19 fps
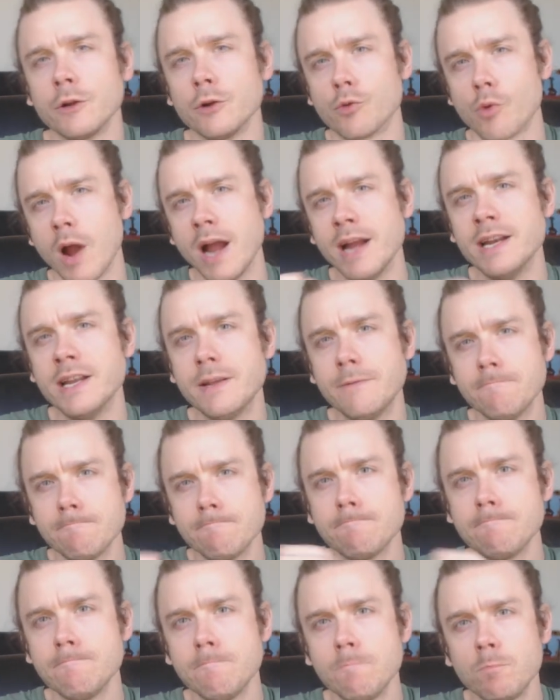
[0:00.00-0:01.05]
grind it
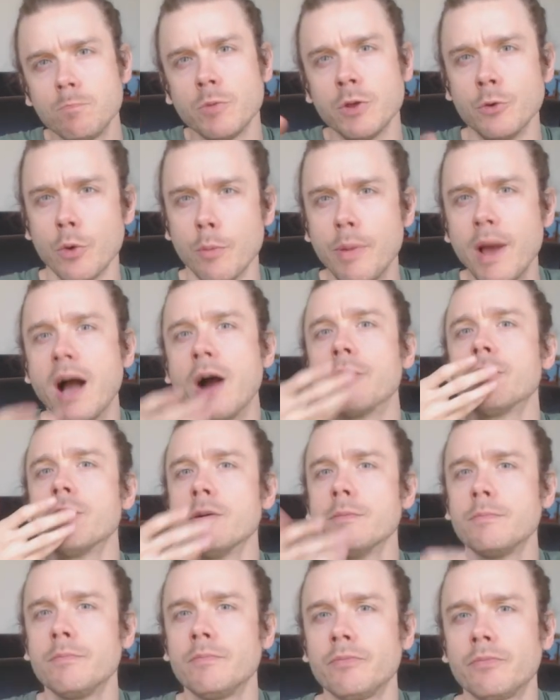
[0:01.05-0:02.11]
into a
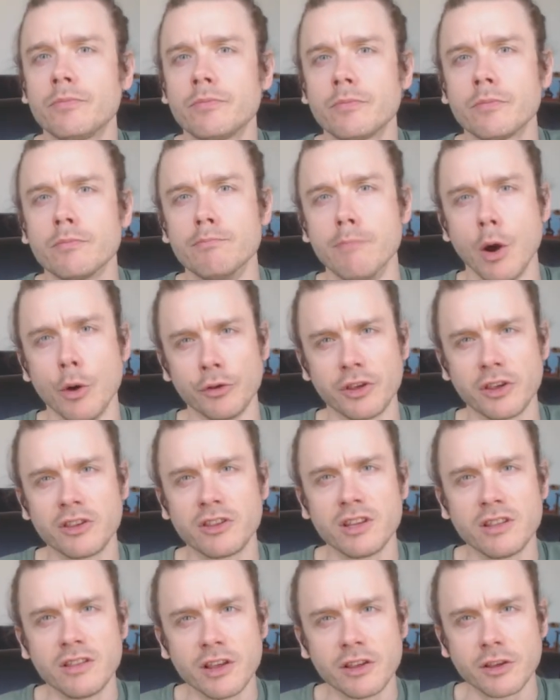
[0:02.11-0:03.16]
powder. Moses
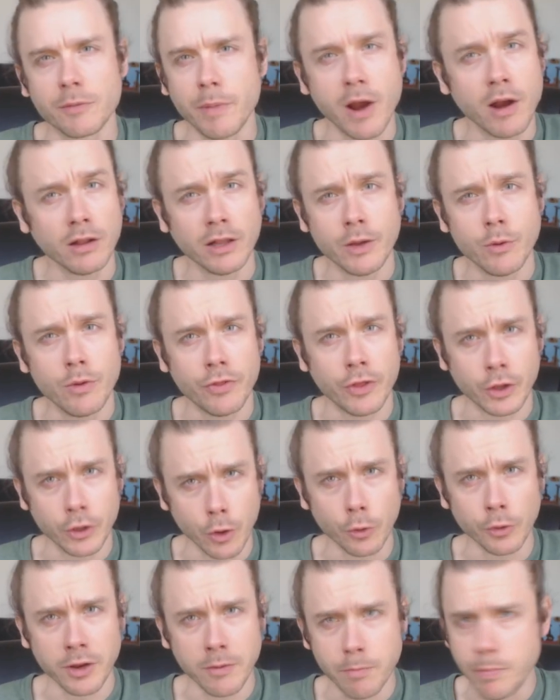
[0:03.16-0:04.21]
did this apparently with the
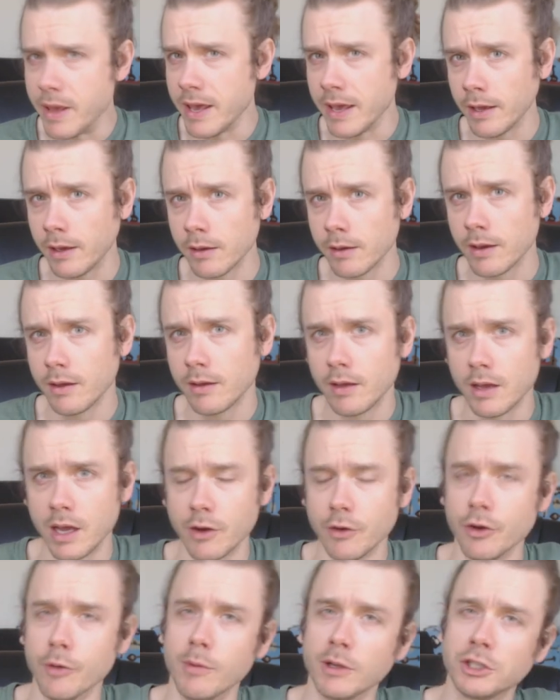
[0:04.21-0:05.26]
golden pig. I
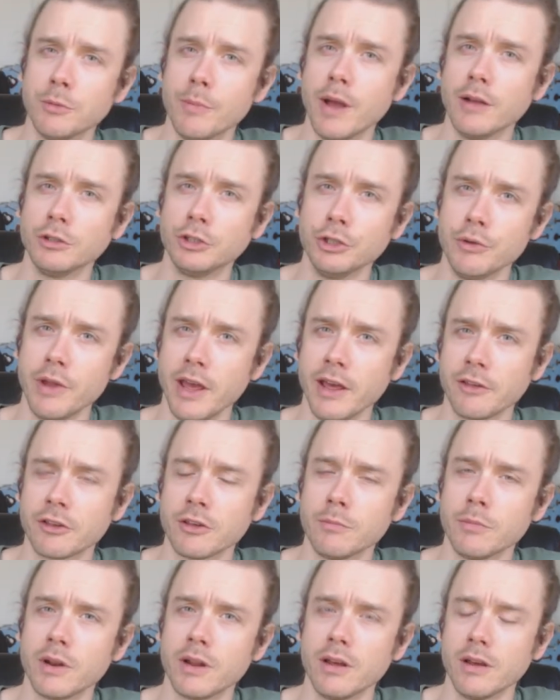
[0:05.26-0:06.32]
don't know much about
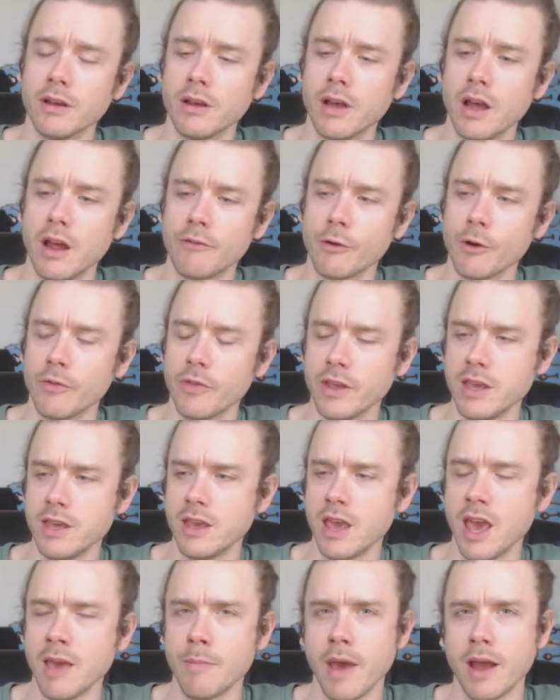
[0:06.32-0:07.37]
Judaism, but I've heard that he
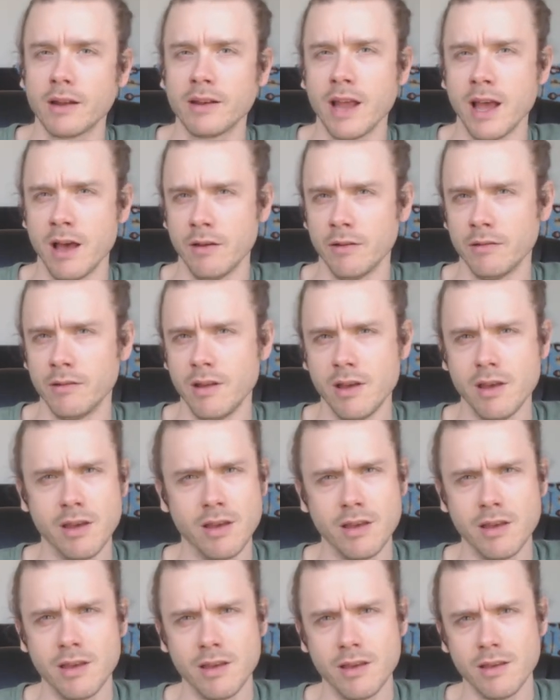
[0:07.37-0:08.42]
came back down,
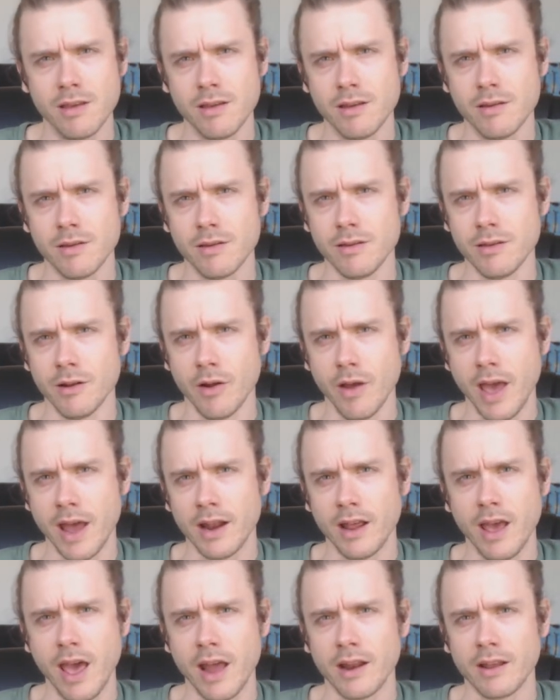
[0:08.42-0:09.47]
you know,
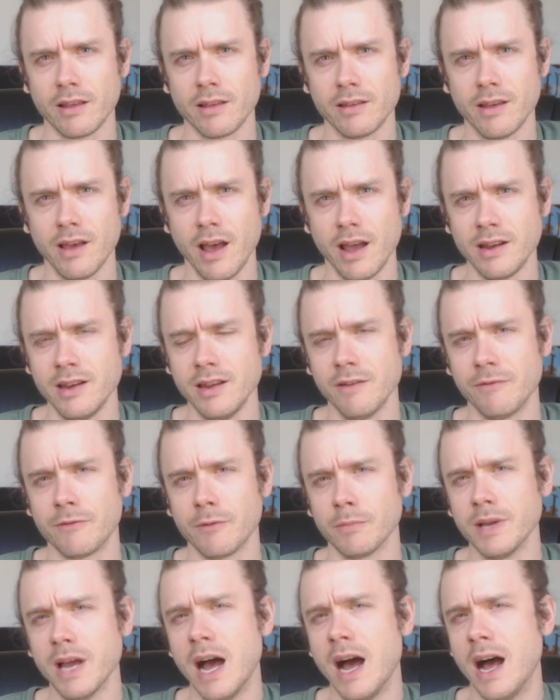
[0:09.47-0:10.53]
had a idea
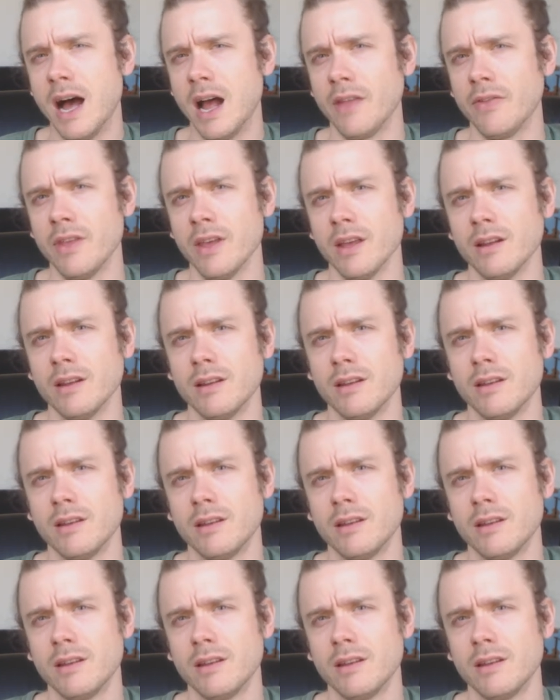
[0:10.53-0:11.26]
from God that